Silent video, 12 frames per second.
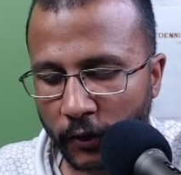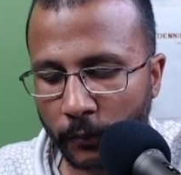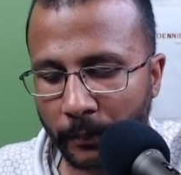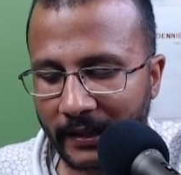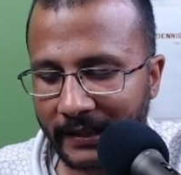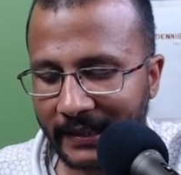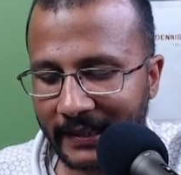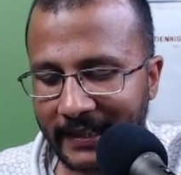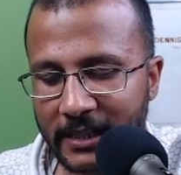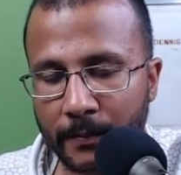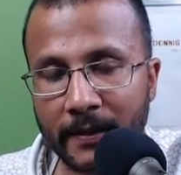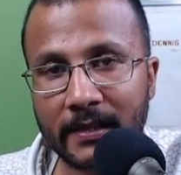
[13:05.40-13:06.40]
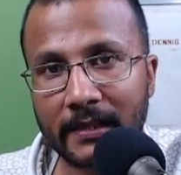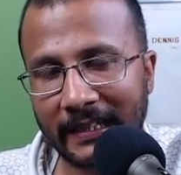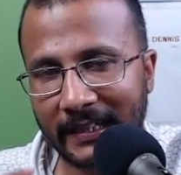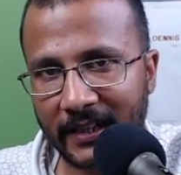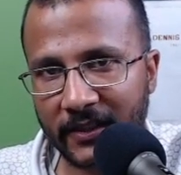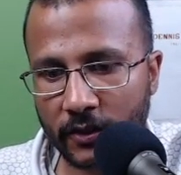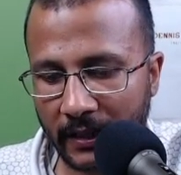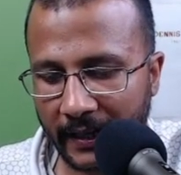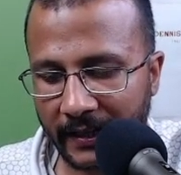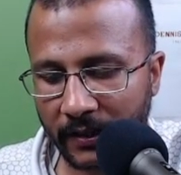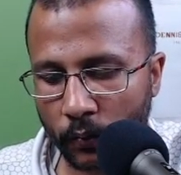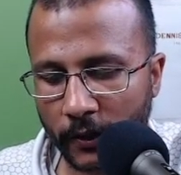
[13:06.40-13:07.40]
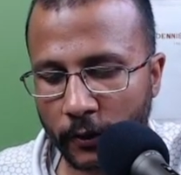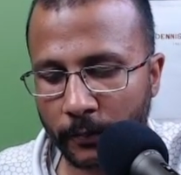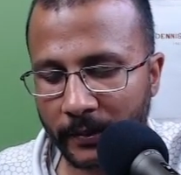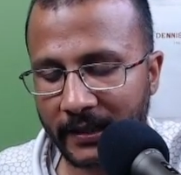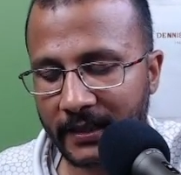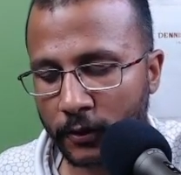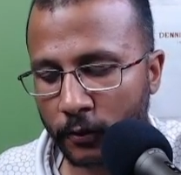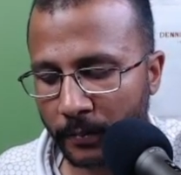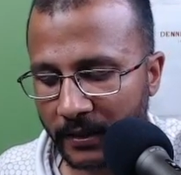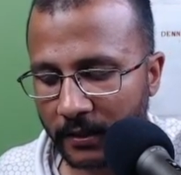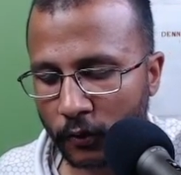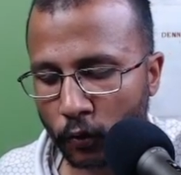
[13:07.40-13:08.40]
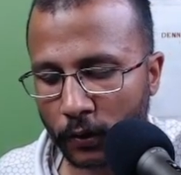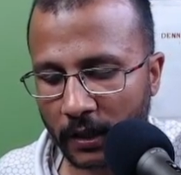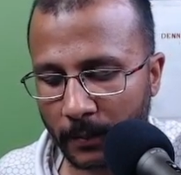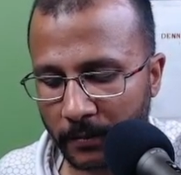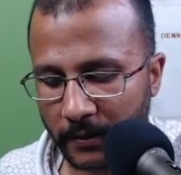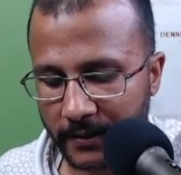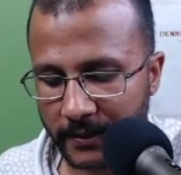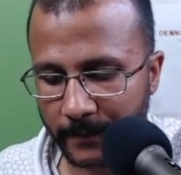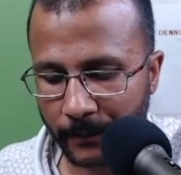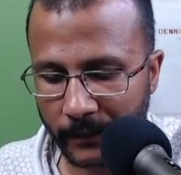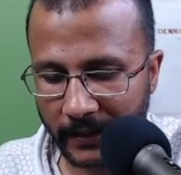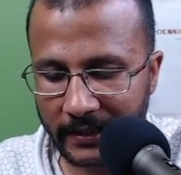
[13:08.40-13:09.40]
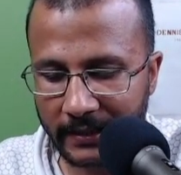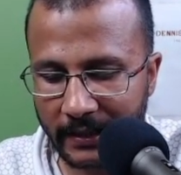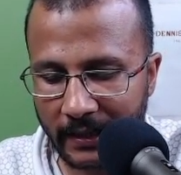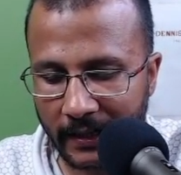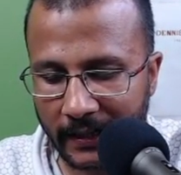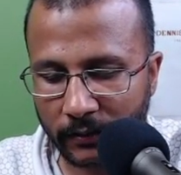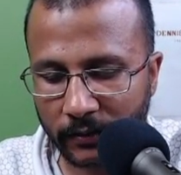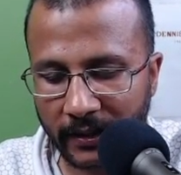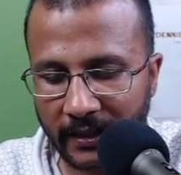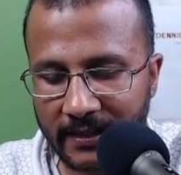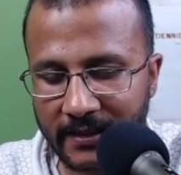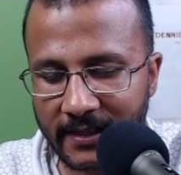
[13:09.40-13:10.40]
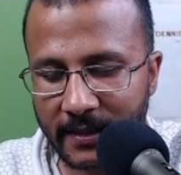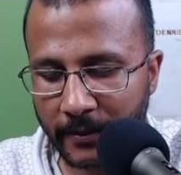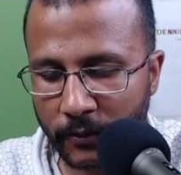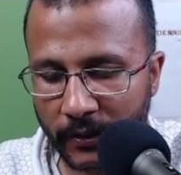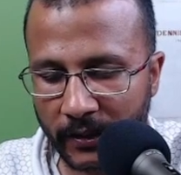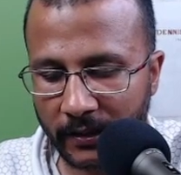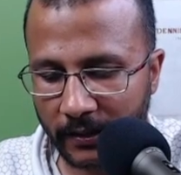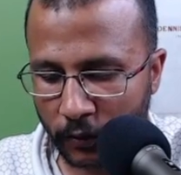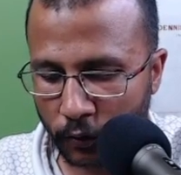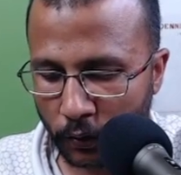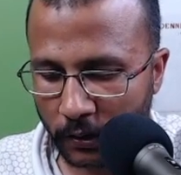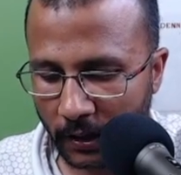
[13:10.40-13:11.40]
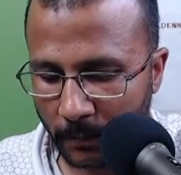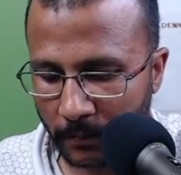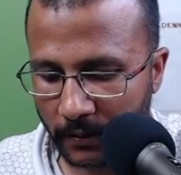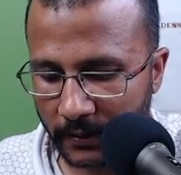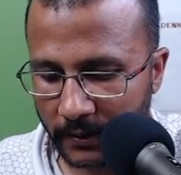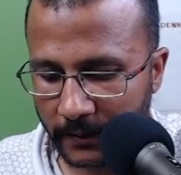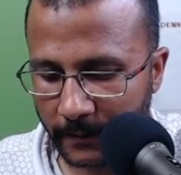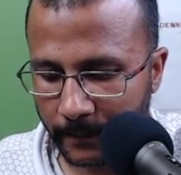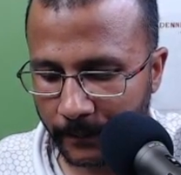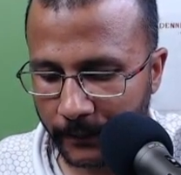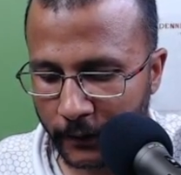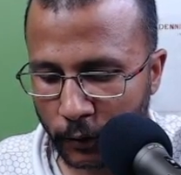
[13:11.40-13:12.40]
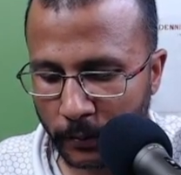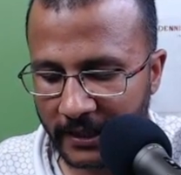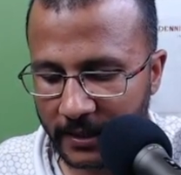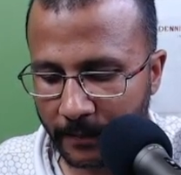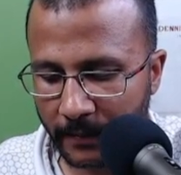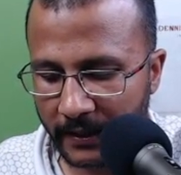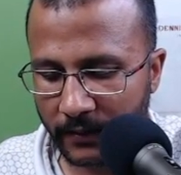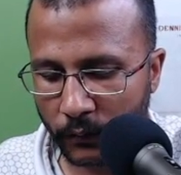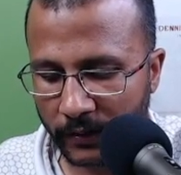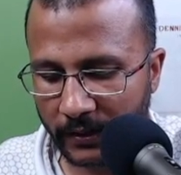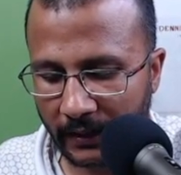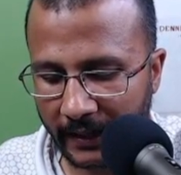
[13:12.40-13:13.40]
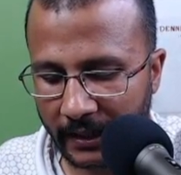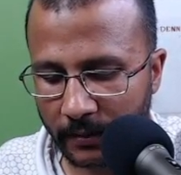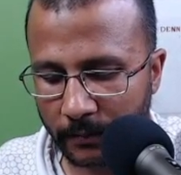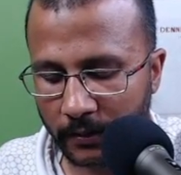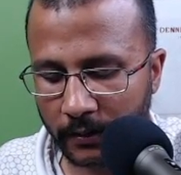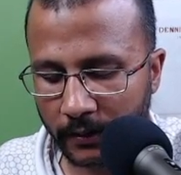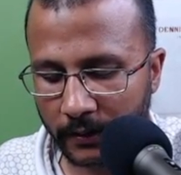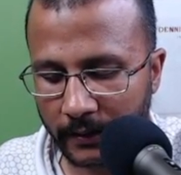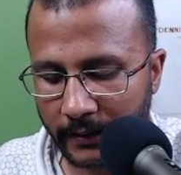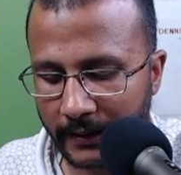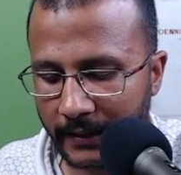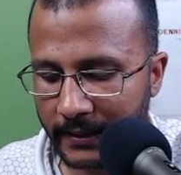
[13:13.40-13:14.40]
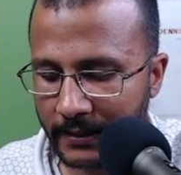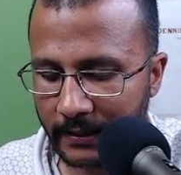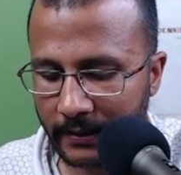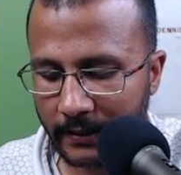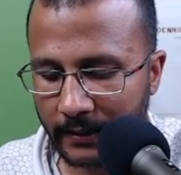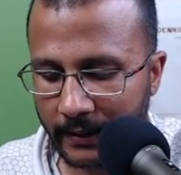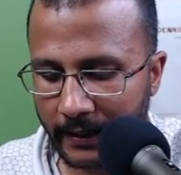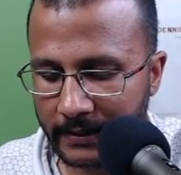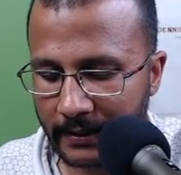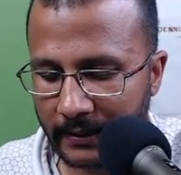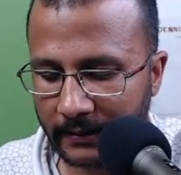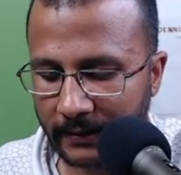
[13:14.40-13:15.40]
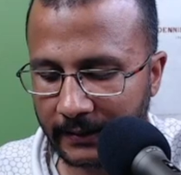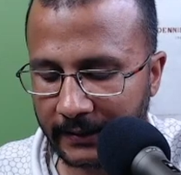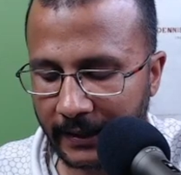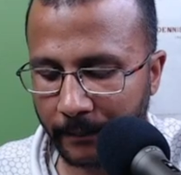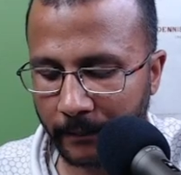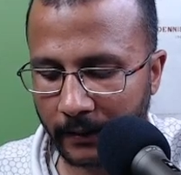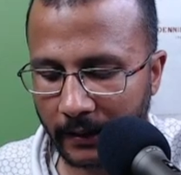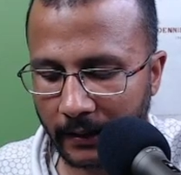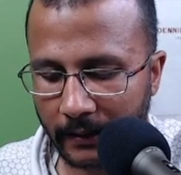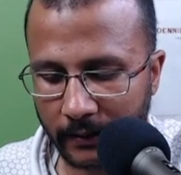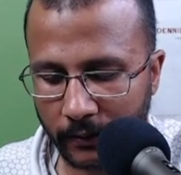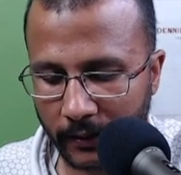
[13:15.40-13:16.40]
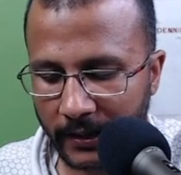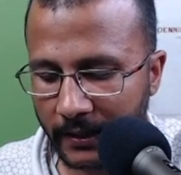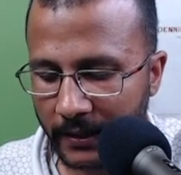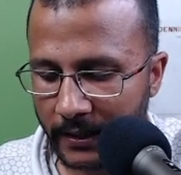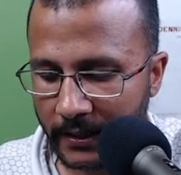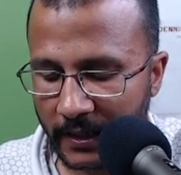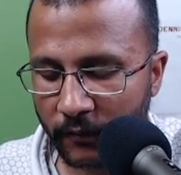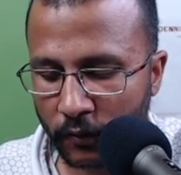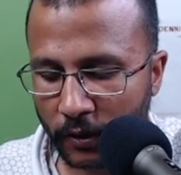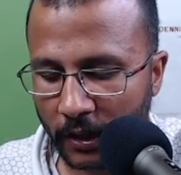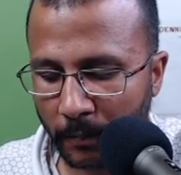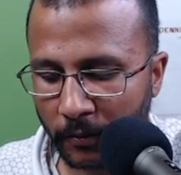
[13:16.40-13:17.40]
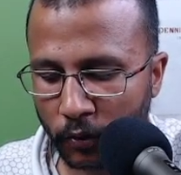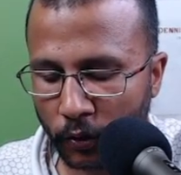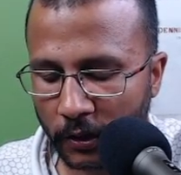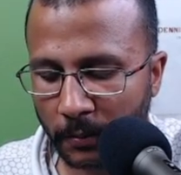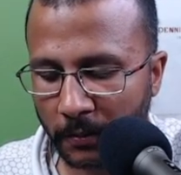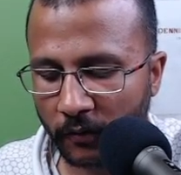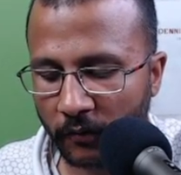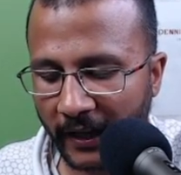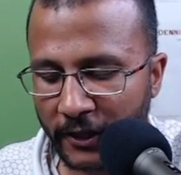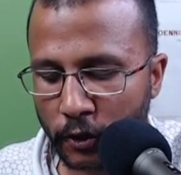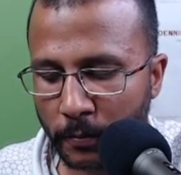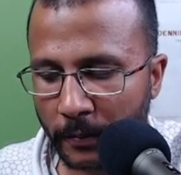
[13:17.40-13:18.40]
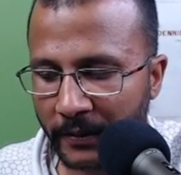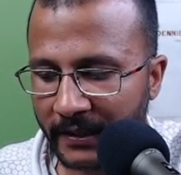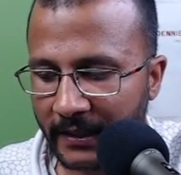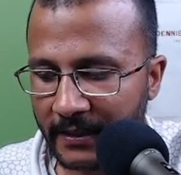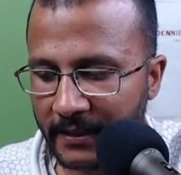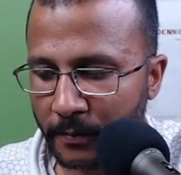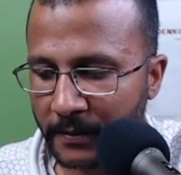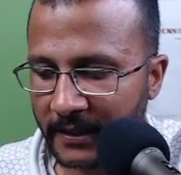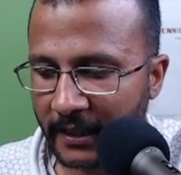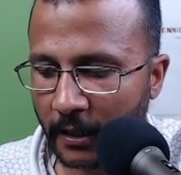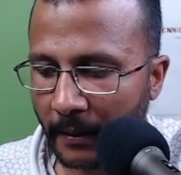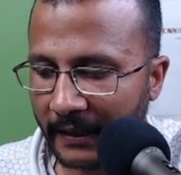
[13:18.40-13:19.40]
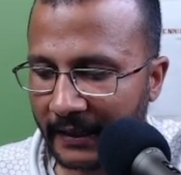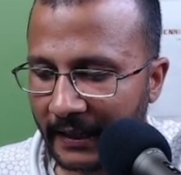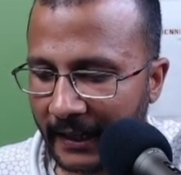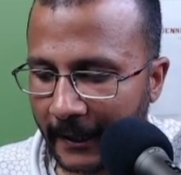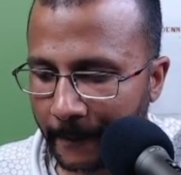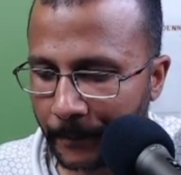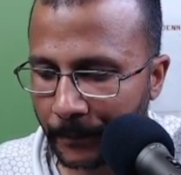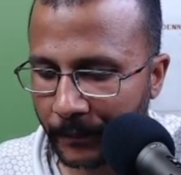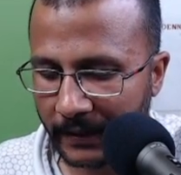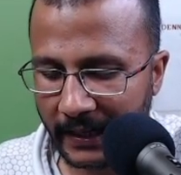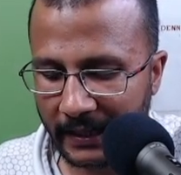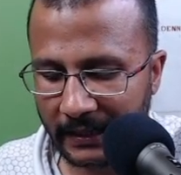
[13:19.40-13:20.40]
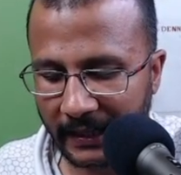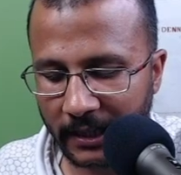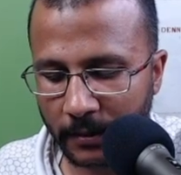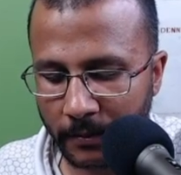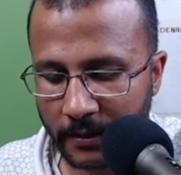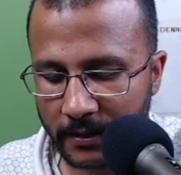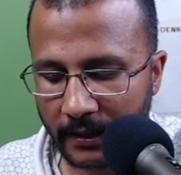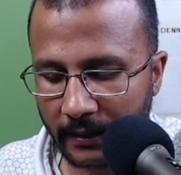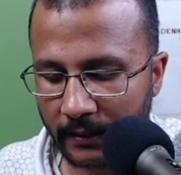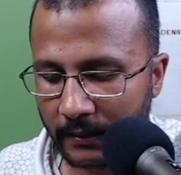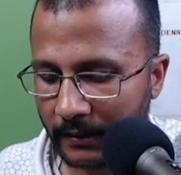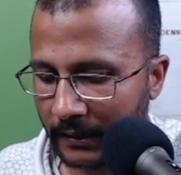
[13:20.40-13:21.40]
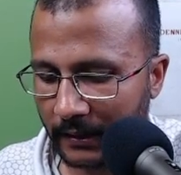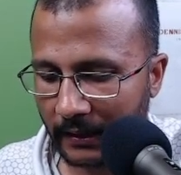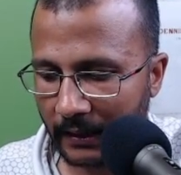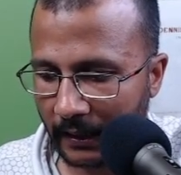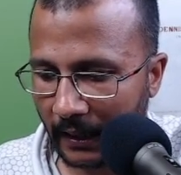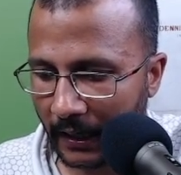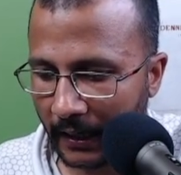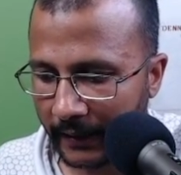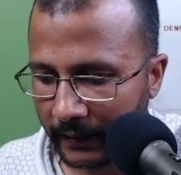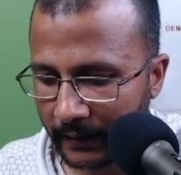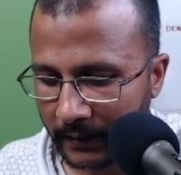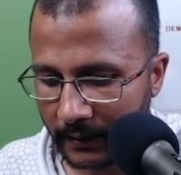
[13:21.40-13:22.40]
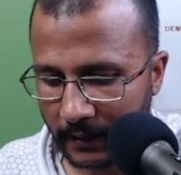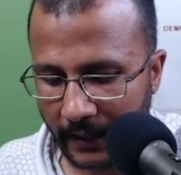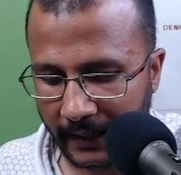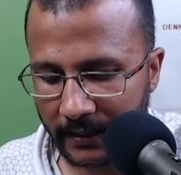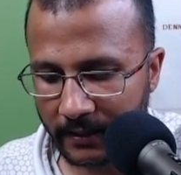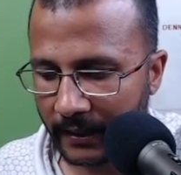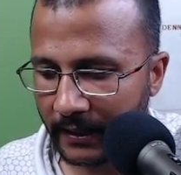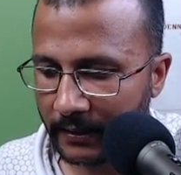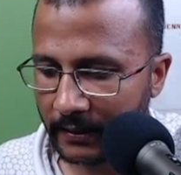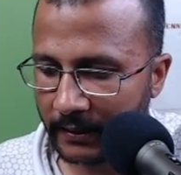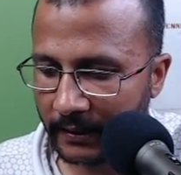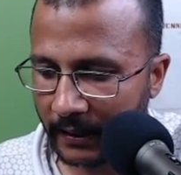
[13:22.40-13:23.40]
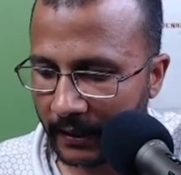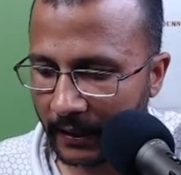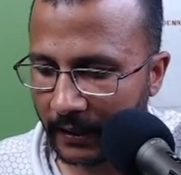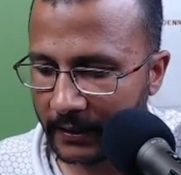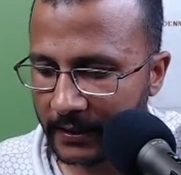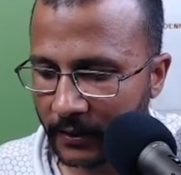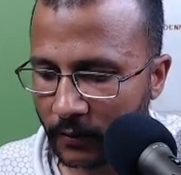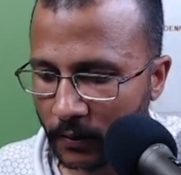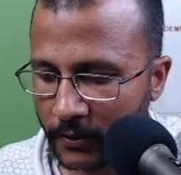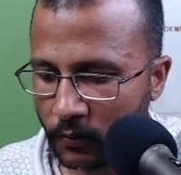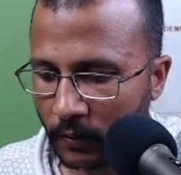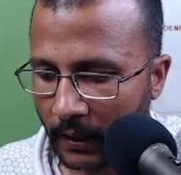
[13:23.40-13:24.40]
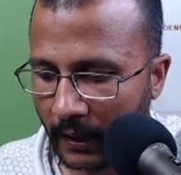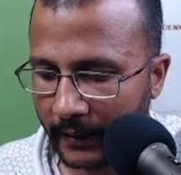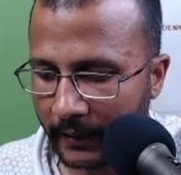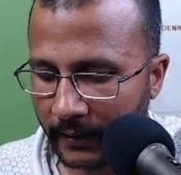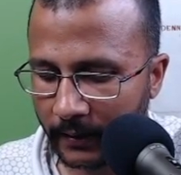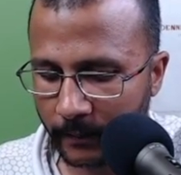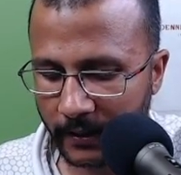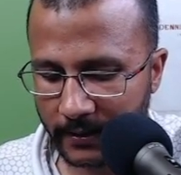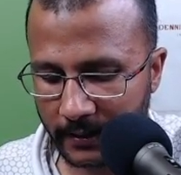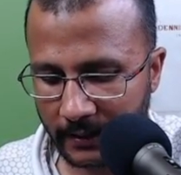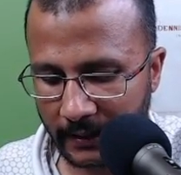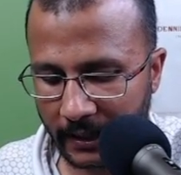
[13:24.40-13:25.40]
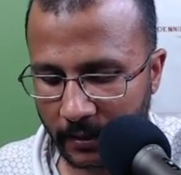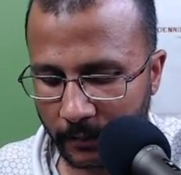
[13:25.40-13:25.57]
print space in each line, what you print is you print total numbers, right? Now the relationship between the total numbers to be displayed with the line number is exactly the same. Okay, so if total number of values to be printed is represented by k and line numbers are I can write k is equals to I, because in line number